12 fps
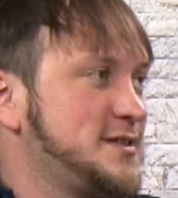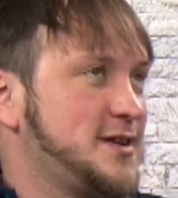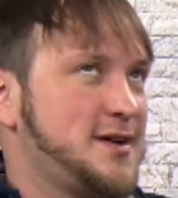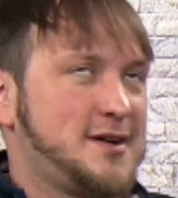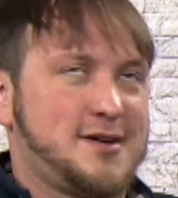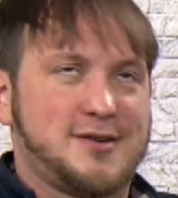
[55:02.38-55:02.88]

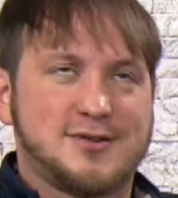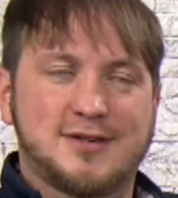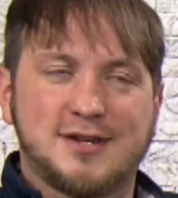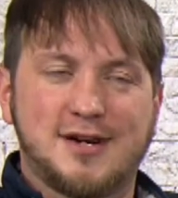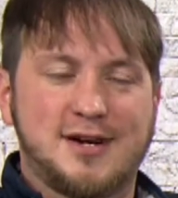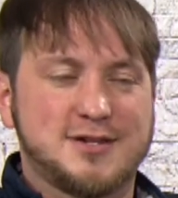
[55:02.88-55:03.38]
Yeah, oh
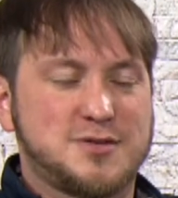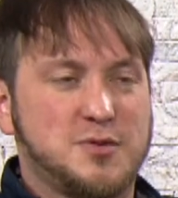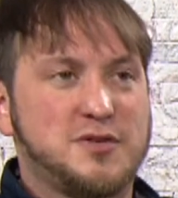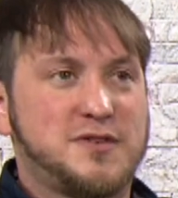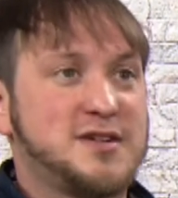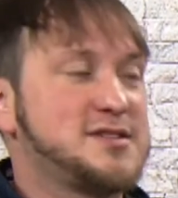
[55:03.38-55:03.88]
gosh. Well,
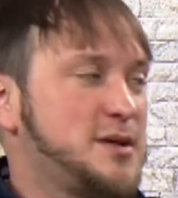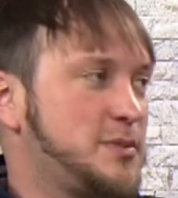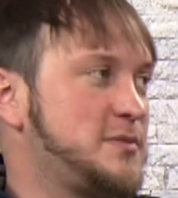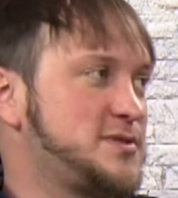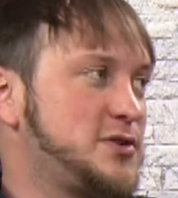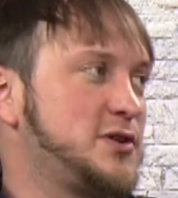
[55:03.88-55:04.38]
if he ends up at
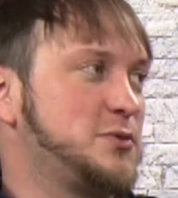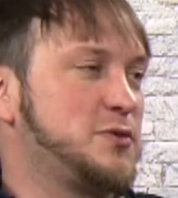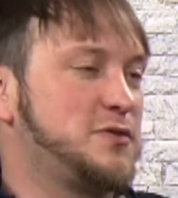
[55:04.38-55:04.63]
Missouri, we'll